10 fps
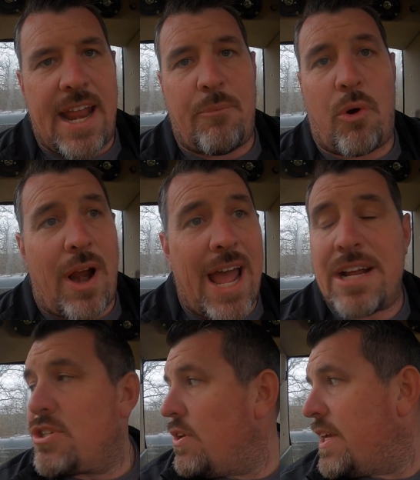And we're
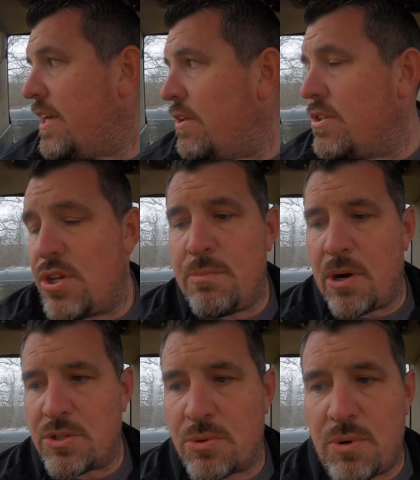actually killing two
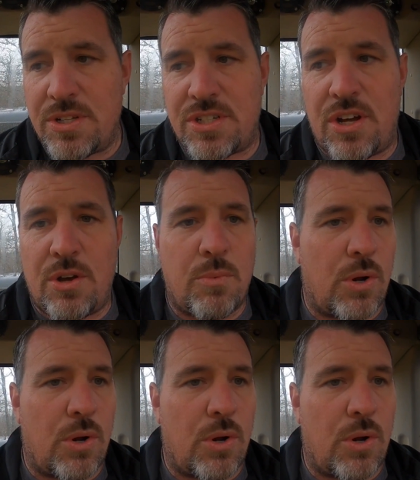birds with one stone.